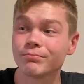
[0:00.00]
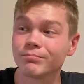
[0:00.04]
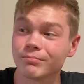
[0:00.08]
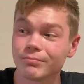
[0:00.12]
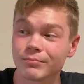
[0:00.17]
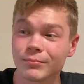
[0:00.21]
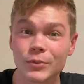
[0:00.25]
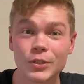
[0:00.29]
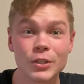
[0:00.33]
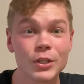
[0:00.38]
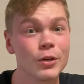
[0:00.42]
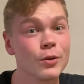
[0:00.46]

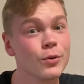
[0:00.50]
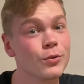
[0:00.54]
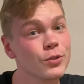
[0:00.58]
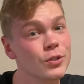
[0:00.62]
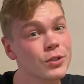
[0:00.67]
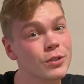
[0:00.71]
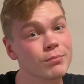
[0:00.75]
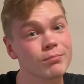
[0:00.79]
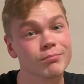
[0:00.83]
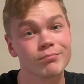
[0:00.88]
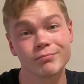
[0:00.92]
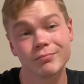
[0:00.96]

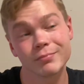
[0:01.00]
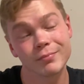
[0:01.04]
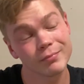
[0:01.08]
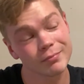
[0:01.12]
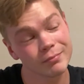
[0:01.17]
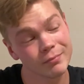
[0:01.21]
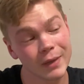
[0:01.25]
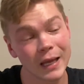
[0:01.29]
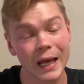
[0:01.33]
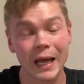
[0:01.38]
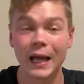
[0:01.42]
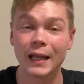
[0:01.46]
use,
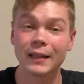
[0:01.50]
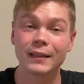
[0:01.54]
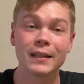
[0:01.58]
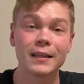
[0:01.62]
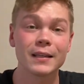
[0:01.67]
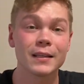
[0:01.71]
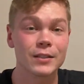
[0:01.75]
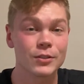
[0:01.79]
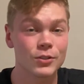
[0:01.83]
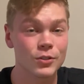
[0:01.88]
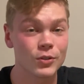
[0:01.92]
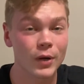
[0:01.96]
I
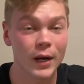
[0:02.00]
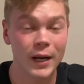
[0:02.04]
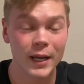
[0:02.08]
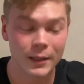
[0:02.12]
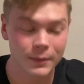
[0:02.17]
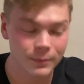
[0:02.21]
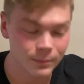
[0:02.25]
think it's great.